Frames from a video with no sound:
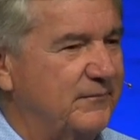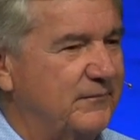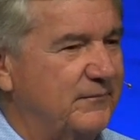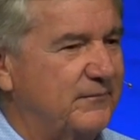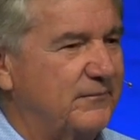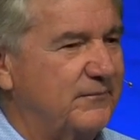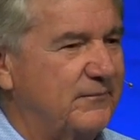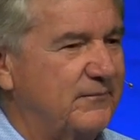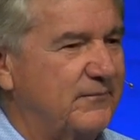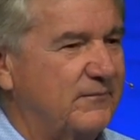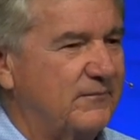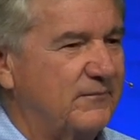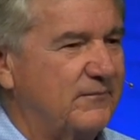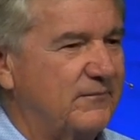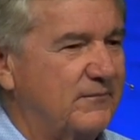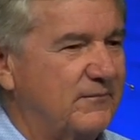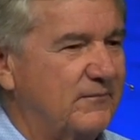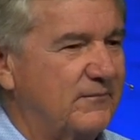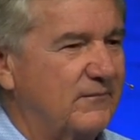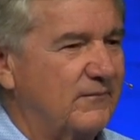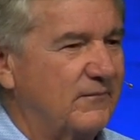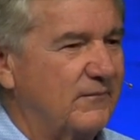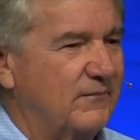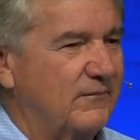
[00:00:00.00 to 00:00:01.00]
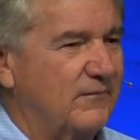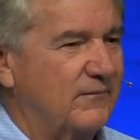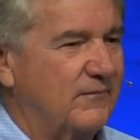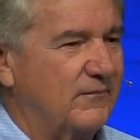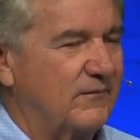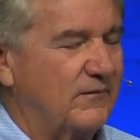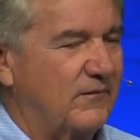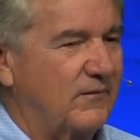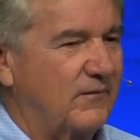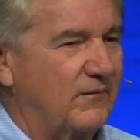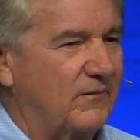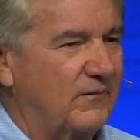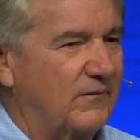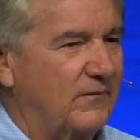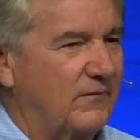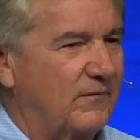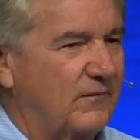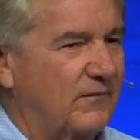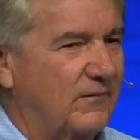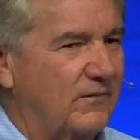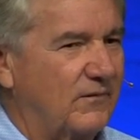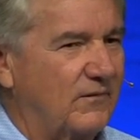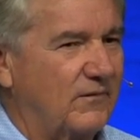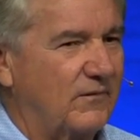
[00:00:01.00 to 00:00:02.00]

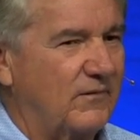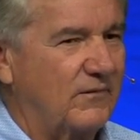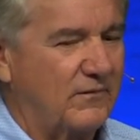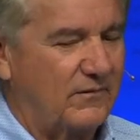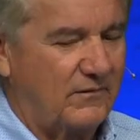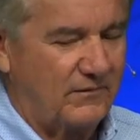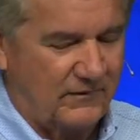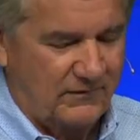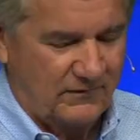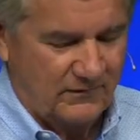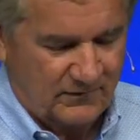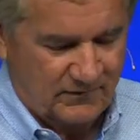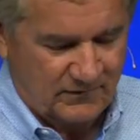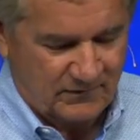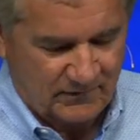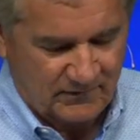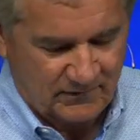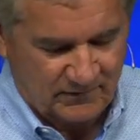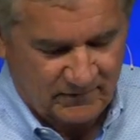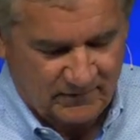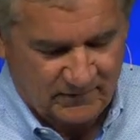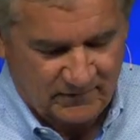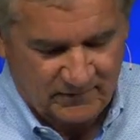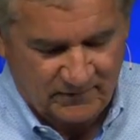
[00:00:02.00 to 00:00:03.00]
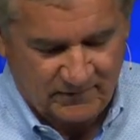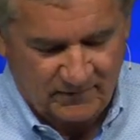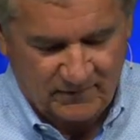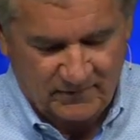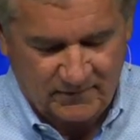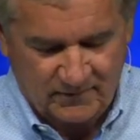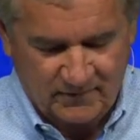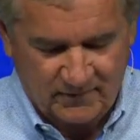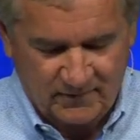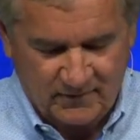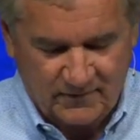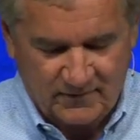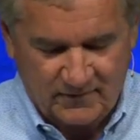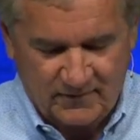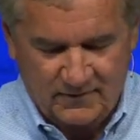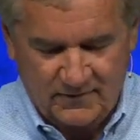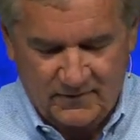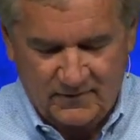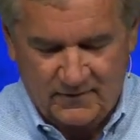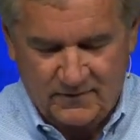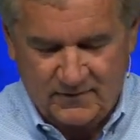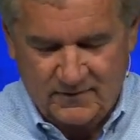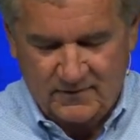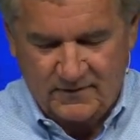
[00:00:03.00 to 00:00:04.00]

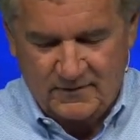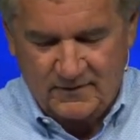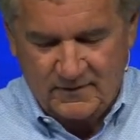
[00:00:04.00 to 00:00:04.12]
[no speech]